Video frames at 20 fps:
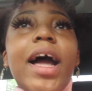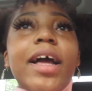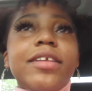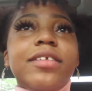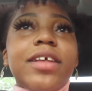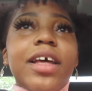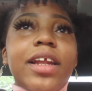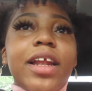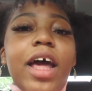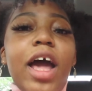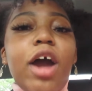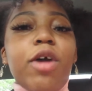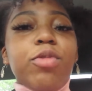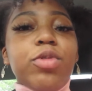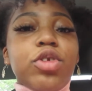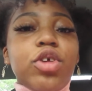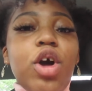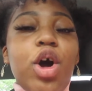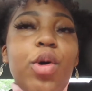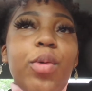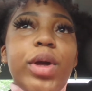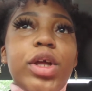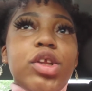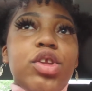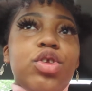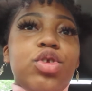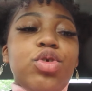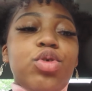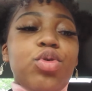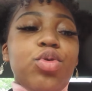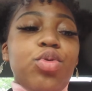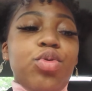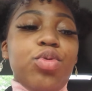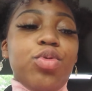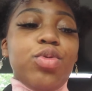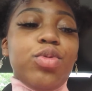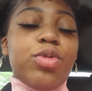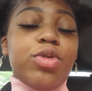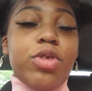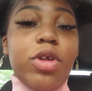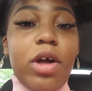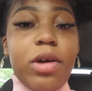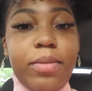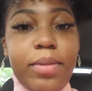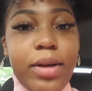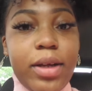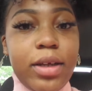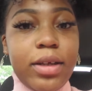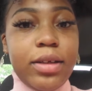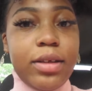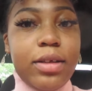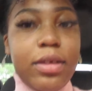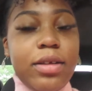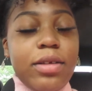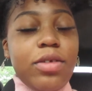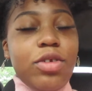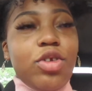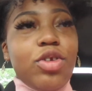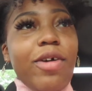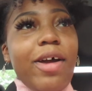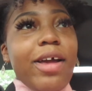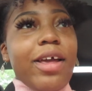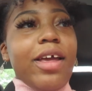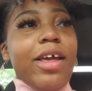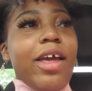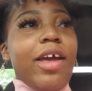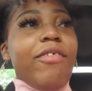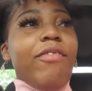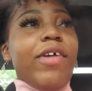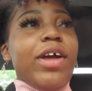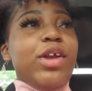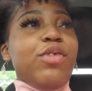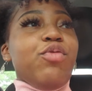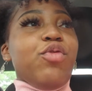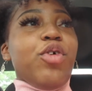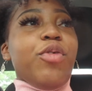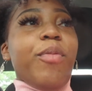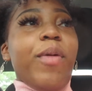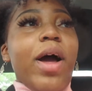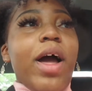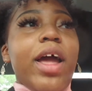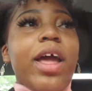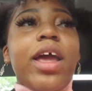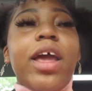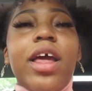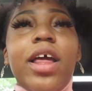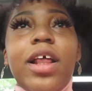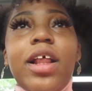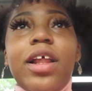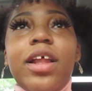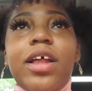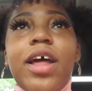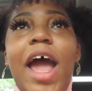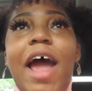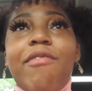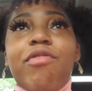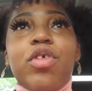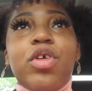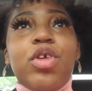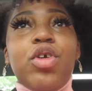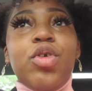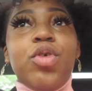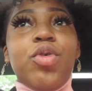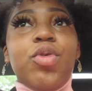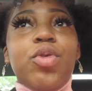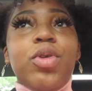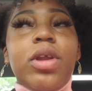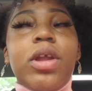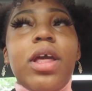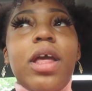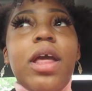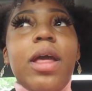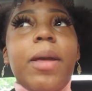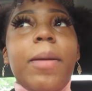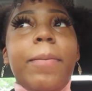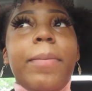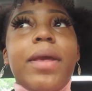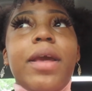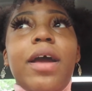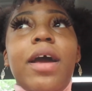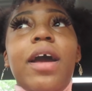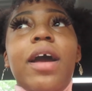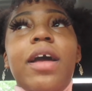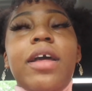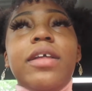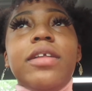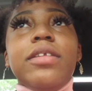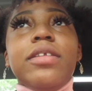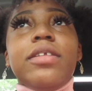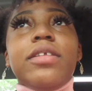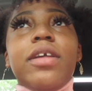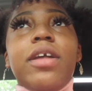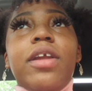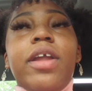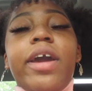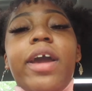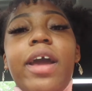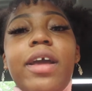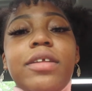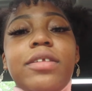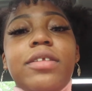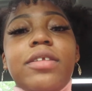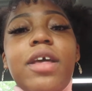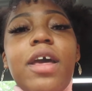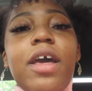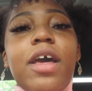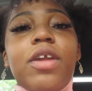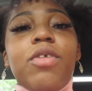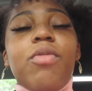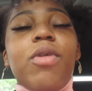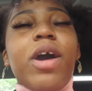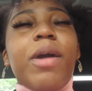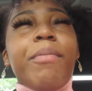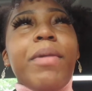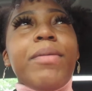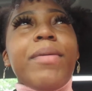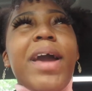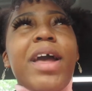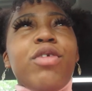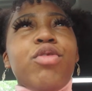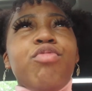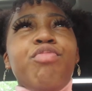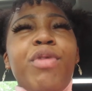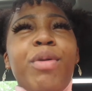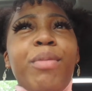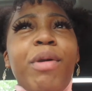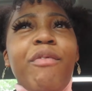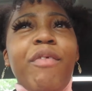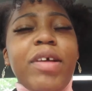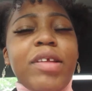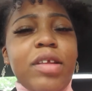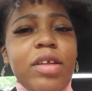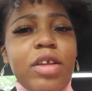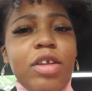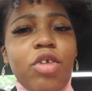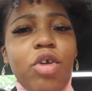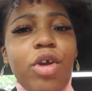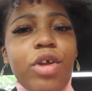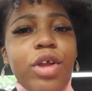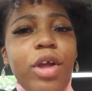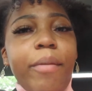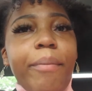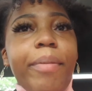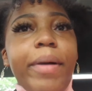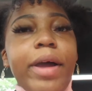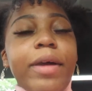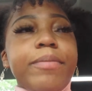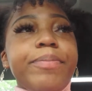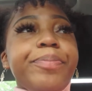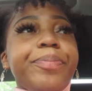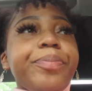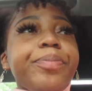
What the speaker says: I said that I was going to Starbucks so I can get ready for my afternoon because, like I said, well, maybe I don't remember if I said this earlier, but